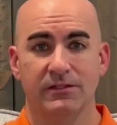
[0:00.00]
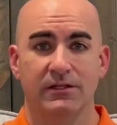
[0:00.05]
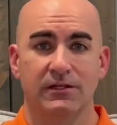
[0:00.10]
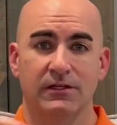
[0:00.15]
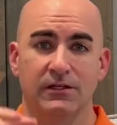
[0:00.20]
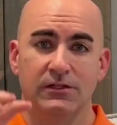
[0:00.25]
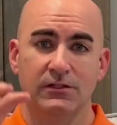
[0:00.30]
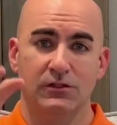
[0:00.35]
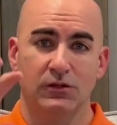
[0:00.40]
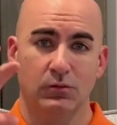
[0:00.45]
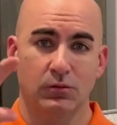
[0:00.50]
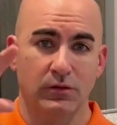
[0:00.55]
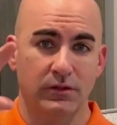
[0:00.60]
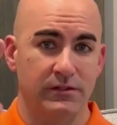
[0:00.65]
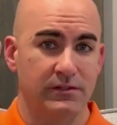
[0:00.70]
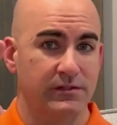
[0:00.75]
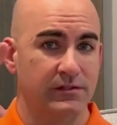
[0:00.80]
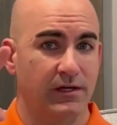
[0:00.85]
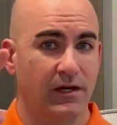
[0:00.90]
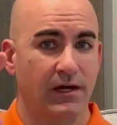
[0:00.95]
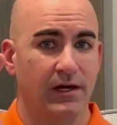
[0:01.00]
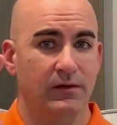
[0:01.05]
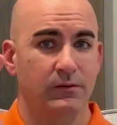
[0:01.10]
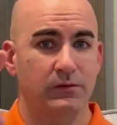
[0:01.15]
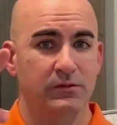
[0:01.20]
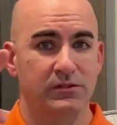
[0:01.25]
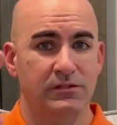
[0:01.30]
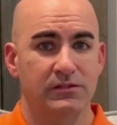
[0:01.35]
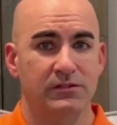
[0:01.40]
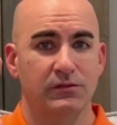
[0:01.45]
to Woodstock, which is
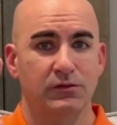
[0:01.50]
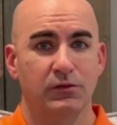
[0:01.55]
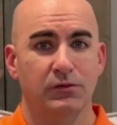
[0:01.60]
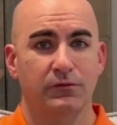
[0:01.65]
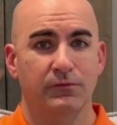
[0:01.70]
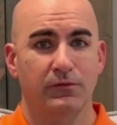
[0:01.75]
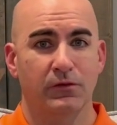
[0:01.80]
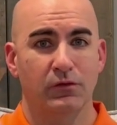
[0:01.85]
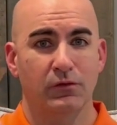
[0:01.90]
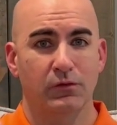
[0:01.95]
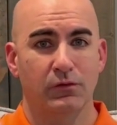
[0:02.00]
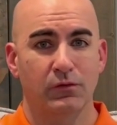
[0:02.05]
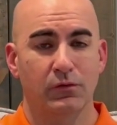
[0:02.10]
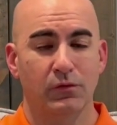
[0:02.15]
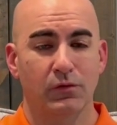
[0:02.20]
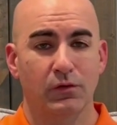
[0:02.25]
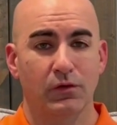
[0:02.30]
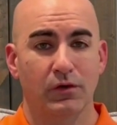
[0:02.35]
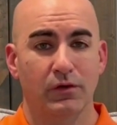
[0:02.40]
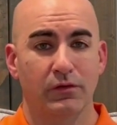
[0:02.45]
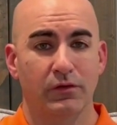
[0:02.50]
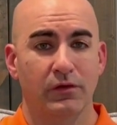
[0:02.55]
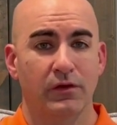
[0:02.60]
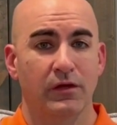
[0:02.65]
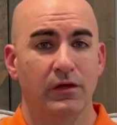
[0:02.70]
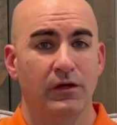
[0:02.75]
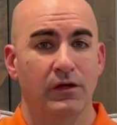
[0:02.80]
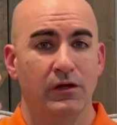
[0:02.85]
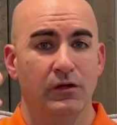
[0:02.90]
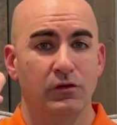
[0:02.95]
a little further north,
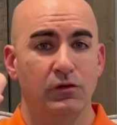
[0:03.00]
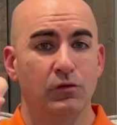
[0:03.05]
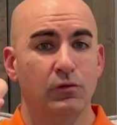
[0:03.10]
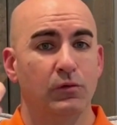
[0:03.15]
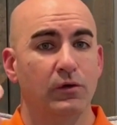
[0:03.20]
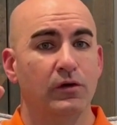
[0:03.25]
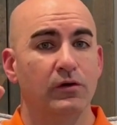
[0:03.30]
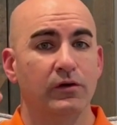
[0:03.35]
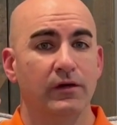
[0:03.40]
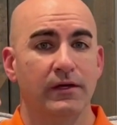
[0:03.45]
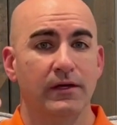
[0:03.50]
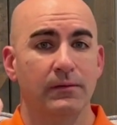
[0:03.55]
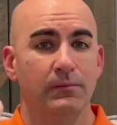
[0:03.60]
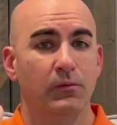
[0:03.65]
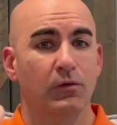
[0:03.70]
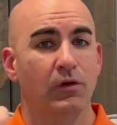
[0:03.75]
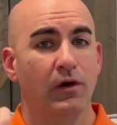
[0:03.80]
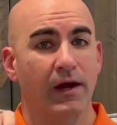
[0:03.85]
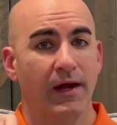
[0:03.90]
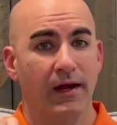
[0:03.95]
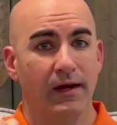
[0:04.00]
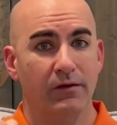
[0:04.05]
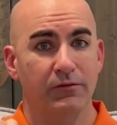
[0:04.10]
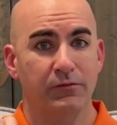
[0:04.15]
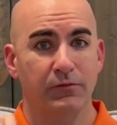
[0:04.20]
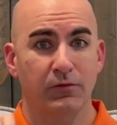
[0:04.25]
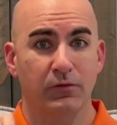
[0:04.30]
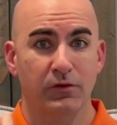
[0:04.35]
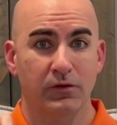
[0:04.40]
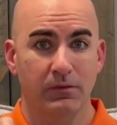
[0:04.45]
you will get more house for
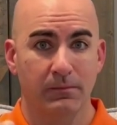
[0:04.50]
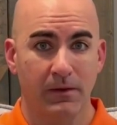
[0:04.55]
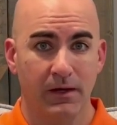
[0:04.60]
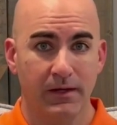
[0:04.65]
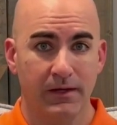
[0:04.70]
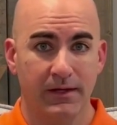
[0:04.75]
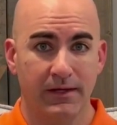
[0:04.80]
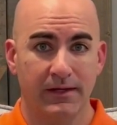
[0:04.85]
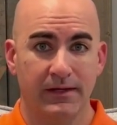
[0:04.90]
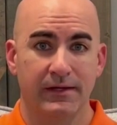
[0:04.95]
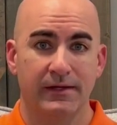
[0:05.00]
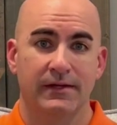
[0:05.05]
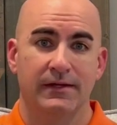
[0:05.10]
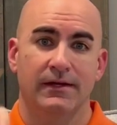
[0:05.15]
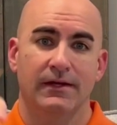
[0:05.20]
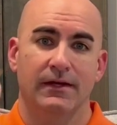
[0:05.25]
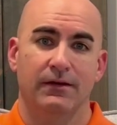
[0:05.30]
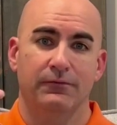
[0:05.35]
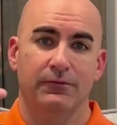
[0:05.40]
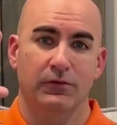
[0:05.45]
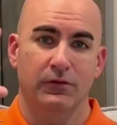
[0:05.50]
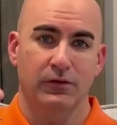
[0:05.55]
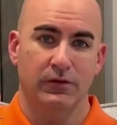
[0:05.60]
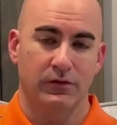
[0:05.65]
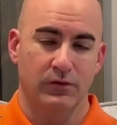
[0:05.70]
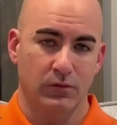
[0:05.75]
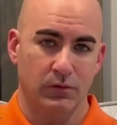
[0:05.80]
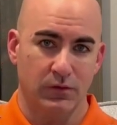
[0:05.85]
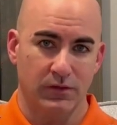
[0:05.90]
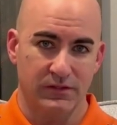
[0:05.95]
your money if you're in the
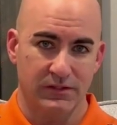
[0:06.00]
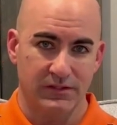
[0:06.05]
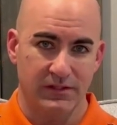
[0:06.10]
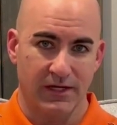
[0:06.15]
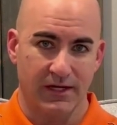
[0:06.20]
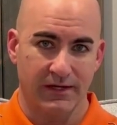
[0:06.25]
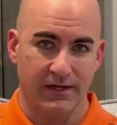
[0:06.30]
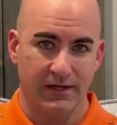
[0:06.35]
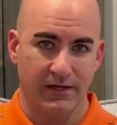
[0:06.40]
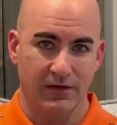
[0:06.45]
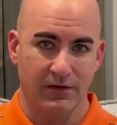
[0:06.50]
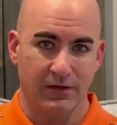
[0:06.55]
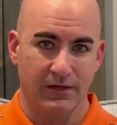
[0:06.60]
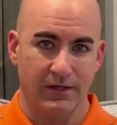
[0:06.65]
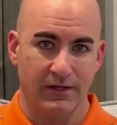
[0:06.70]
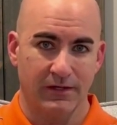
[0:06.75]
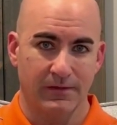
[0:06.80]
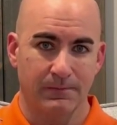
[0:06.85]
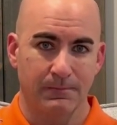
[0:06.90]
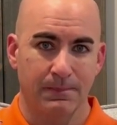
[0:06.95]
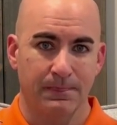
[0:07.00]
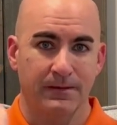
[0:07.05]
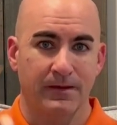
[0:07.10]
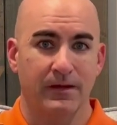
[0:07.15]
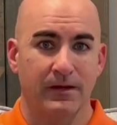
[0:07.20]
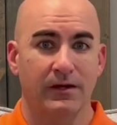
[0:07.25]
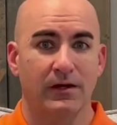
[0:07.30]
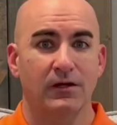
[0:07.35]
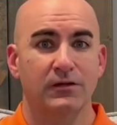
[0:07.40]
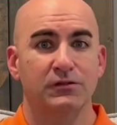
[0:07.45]
Woodstock area. And
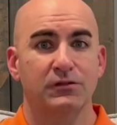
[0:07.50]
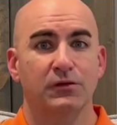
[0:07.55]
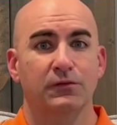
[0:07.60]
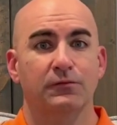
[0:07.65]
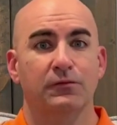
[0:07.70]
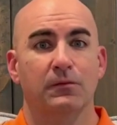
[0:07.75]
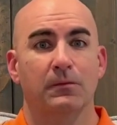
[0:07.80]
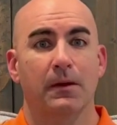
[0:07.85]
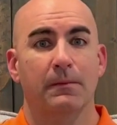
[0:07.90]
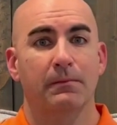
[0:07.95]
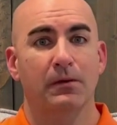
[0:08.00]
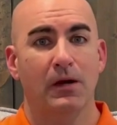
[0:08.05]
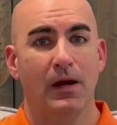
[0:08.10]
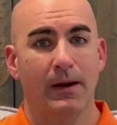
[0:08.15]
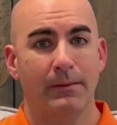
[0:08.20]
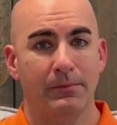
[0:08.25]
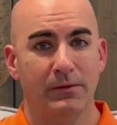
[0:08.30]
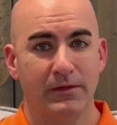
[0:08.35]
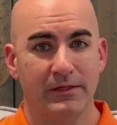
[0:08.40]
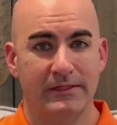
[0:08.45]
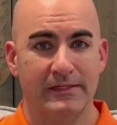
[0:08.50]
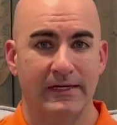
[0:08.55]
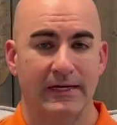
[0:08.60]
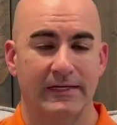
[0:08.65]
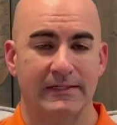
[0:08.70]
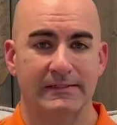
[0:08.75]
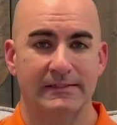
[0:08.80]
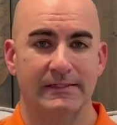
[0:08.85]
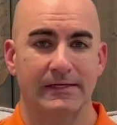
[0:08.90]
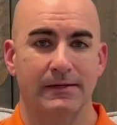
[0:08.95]
also from a property tax
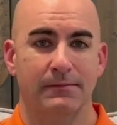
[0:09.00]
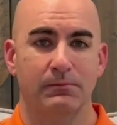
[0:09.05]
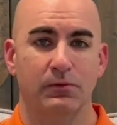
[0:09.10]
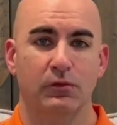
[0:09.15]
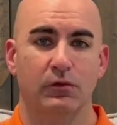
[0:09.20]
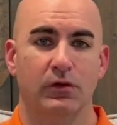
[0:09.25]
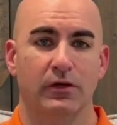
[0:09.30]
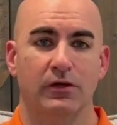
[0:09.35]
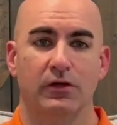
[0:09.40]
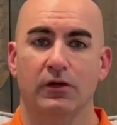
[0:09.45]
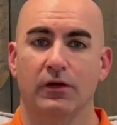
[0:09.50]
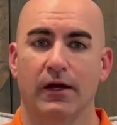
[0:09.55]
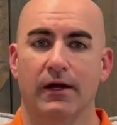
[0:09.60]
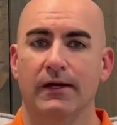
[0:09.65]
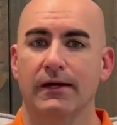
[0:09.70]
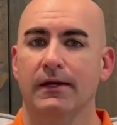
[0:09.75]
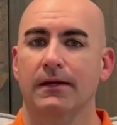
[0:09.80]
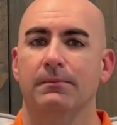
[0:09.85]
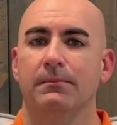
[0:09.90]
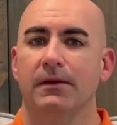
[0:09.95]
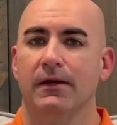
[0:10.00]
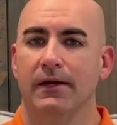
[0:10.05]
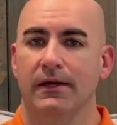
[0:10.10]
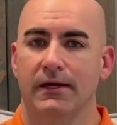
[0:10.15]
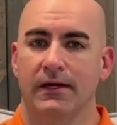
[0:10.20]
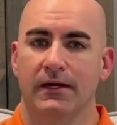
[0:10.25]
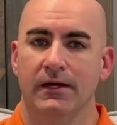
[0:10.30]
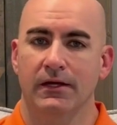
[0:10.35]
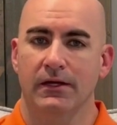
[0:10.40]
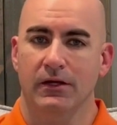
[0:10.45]
standpoint, you're not going to pay
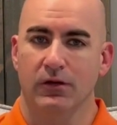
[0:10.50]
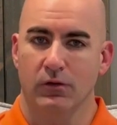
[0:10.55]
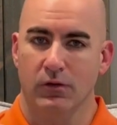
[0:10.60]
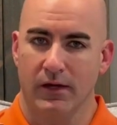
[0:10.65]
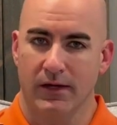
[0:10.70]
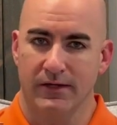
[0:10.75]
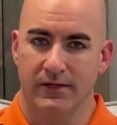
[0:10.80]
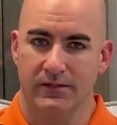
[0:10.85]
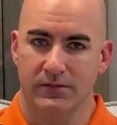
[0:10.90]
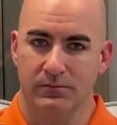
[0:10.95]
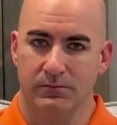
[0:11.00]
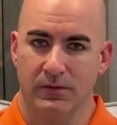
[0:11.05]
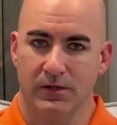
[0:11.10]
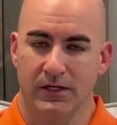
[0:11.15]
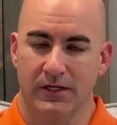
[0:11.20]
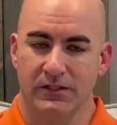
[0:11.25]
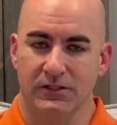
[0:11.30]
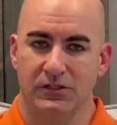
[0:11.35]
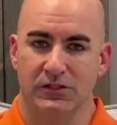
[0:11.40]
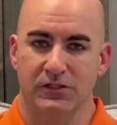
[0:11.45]
quite as much